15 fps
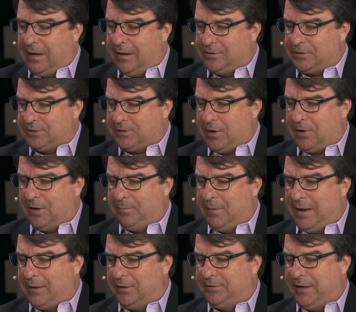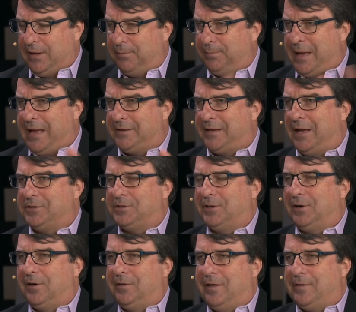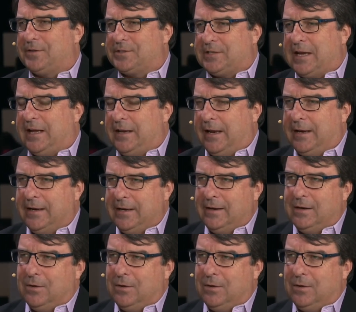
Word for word: Uh, I was just talking to Michael Dell and Pat Gelsinger on the other set, and